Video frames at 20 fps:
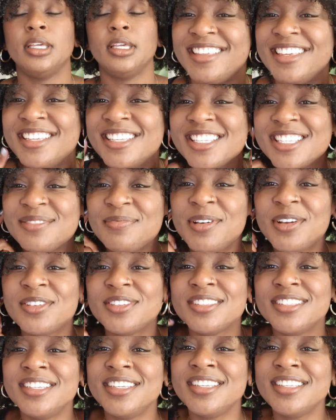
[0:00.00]
These
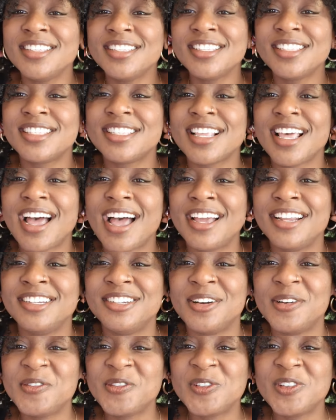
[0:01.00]
piercings I
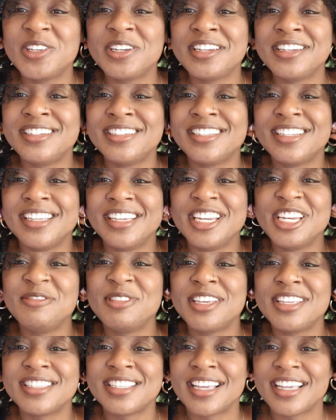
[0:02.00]
don't really need to clean
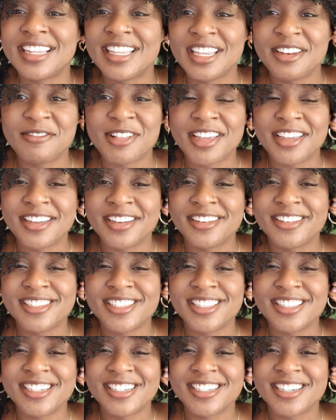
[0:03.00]
because I clean my ears
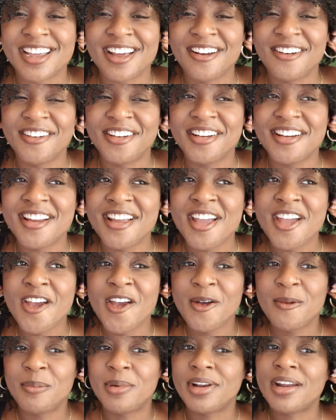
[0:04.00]
in the shower,
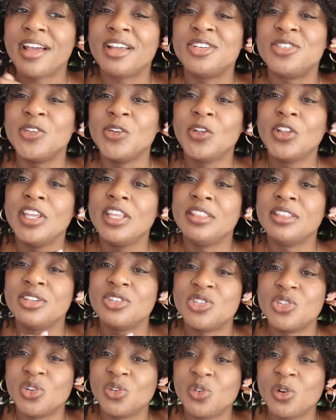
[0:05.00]
but I do clean the
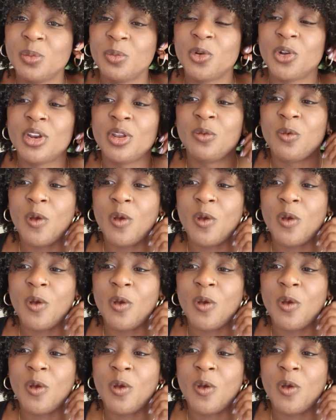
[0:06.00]
jewelry pretty